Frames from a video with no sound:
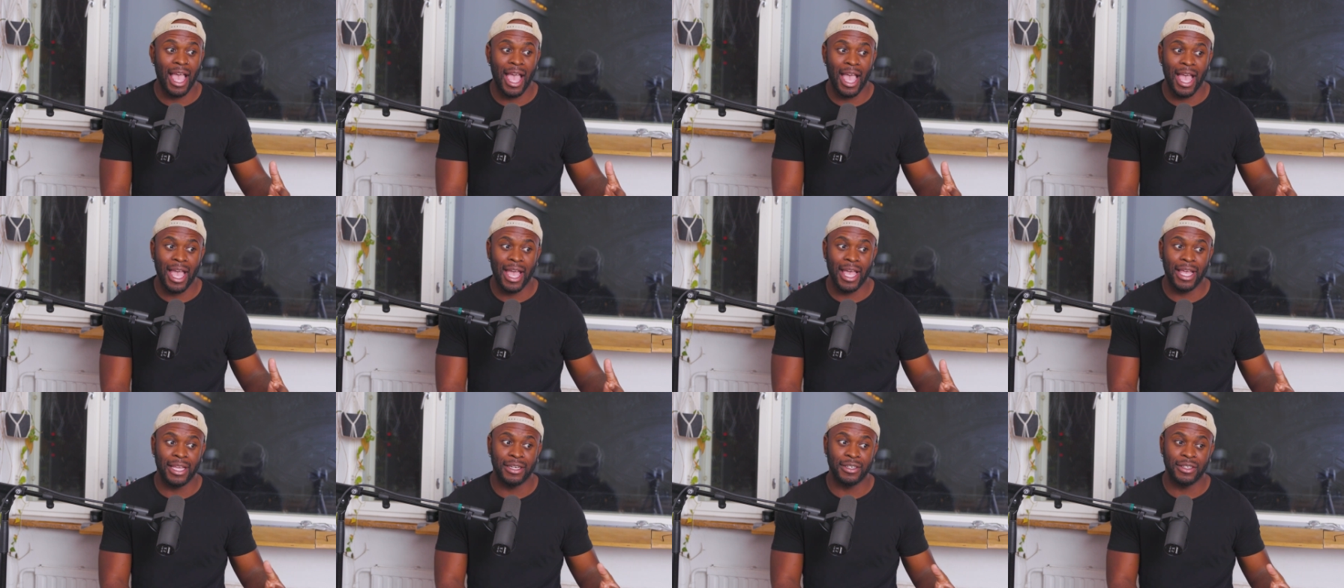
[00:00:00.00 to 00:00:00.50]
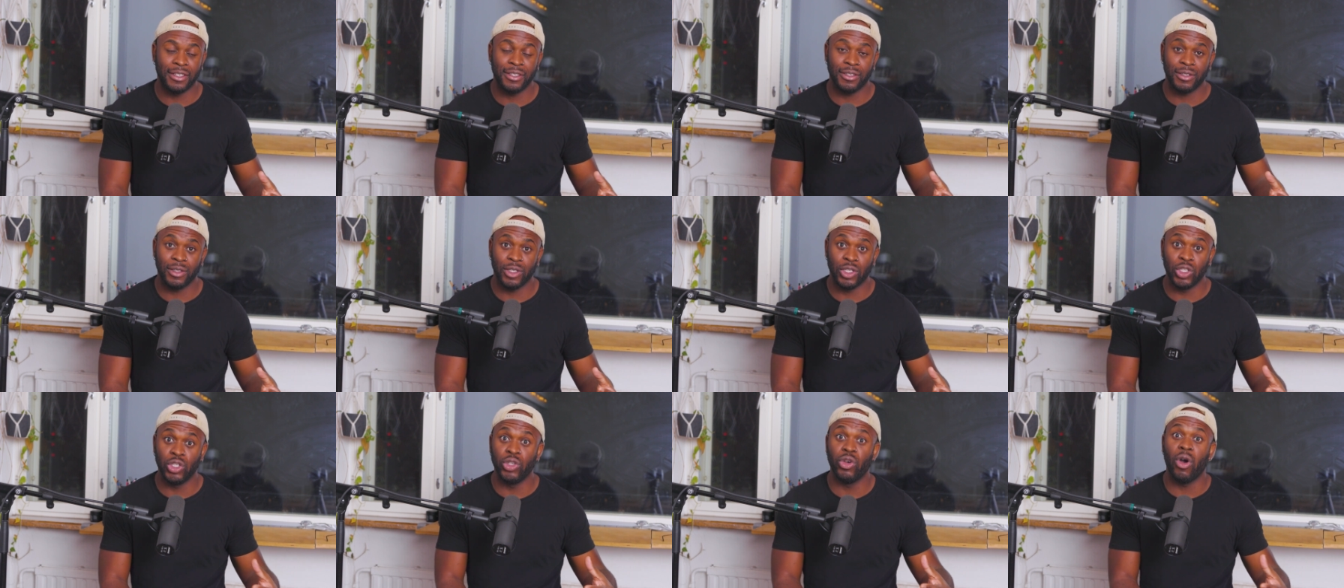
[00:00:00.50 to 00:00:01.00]
And
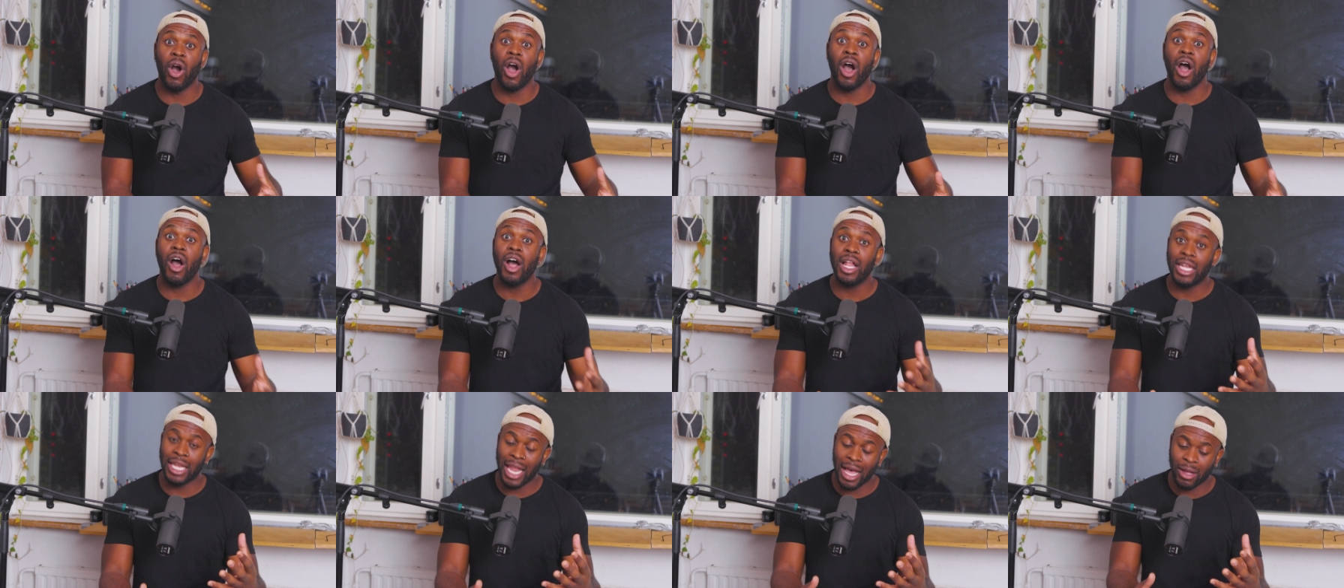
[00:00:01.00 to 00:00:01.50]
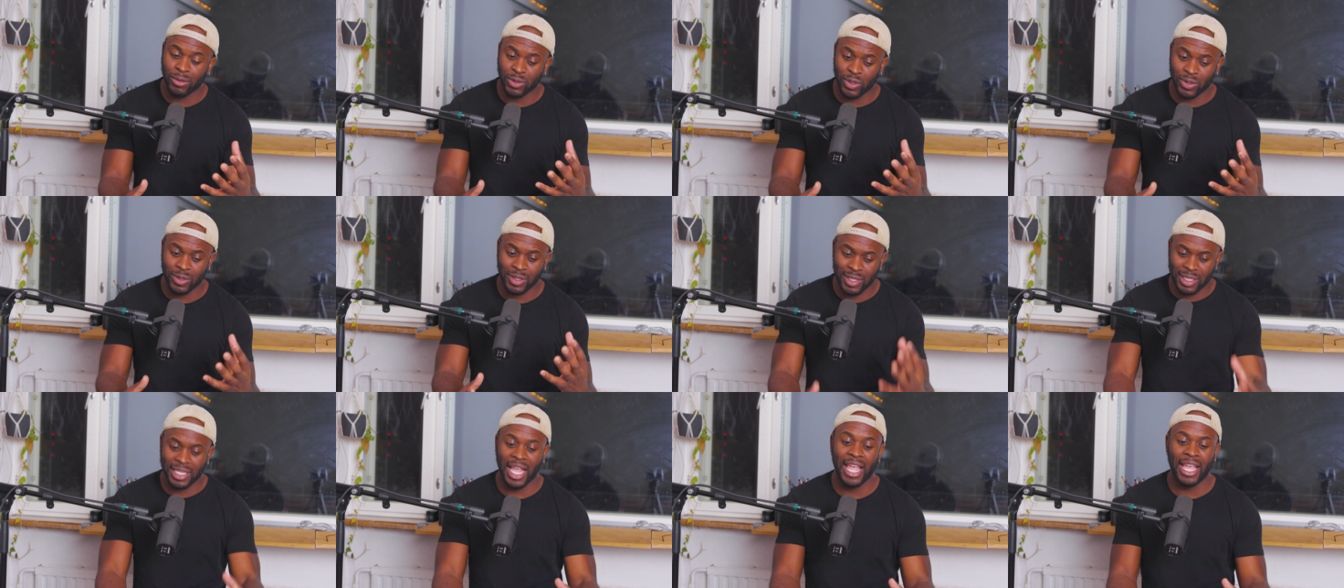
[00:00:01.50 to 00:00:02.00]
you are allowed
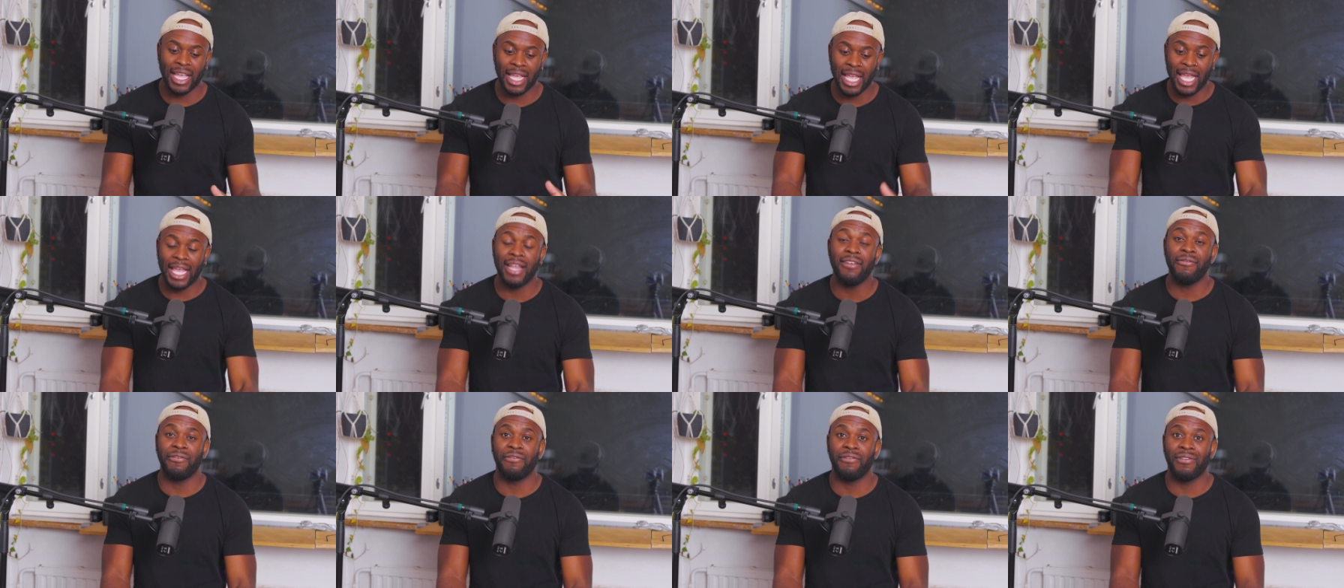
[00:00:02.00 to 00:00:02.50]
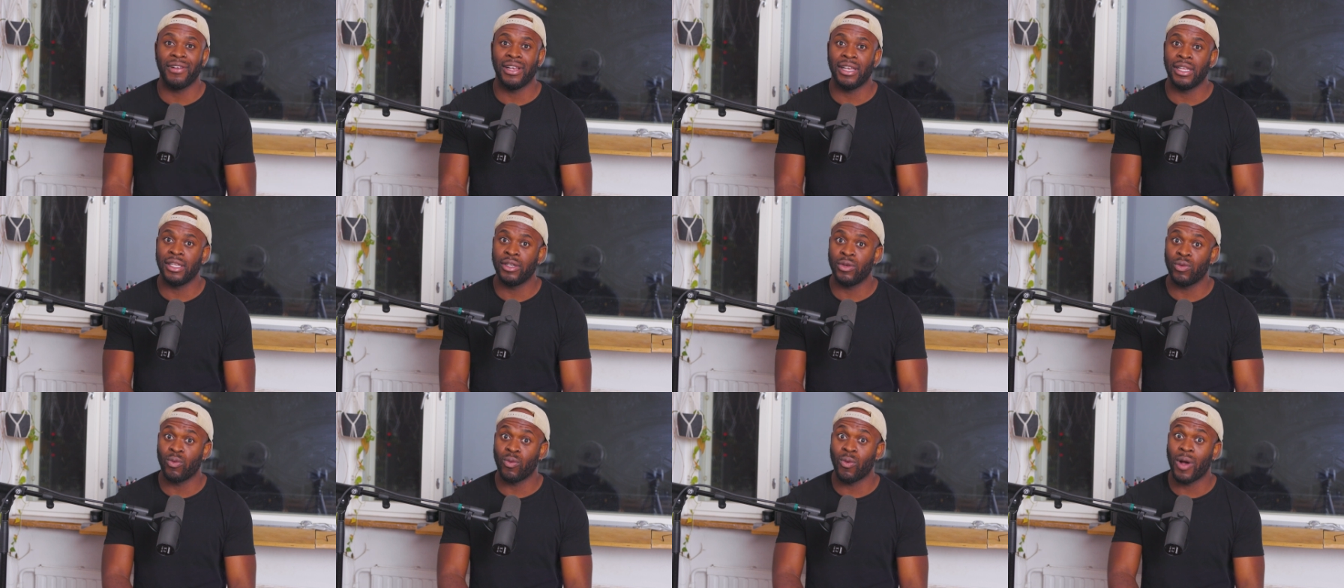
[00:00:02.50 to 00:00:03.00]
to stay in
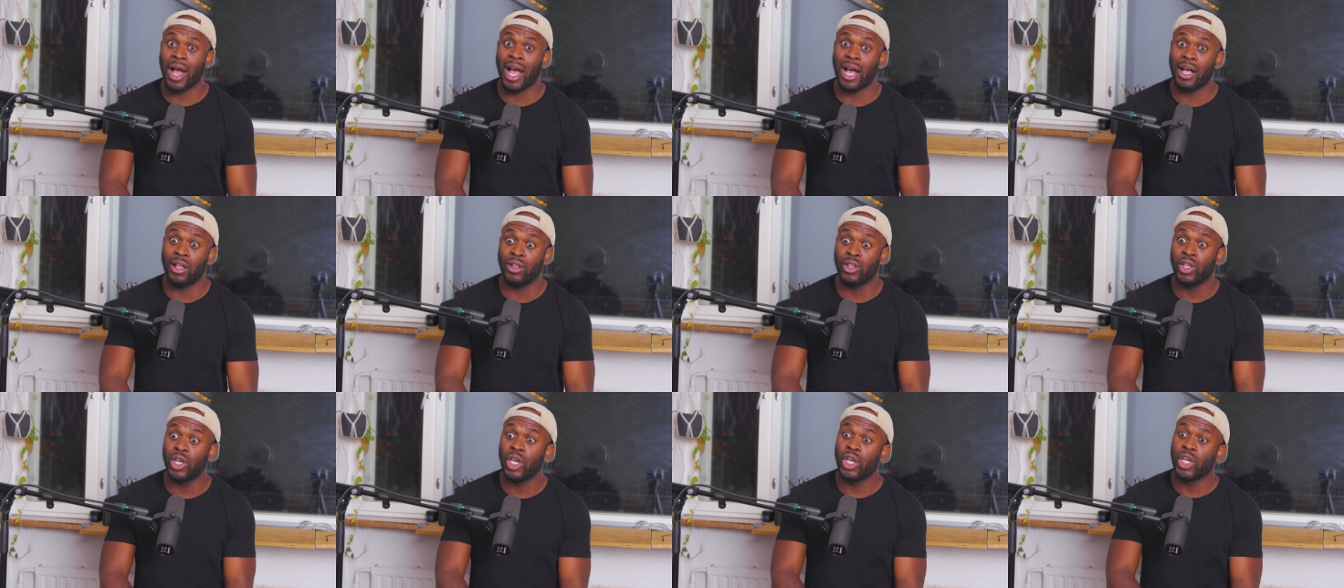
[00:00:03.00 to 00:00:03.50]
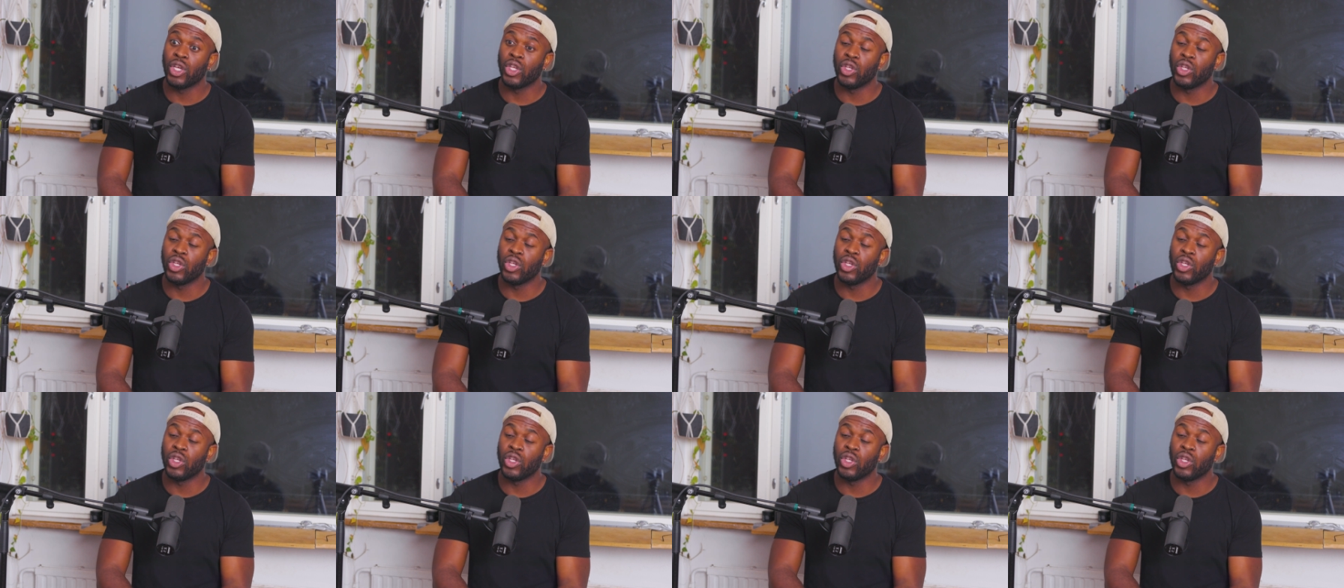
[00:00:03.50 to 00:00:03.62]
Finland while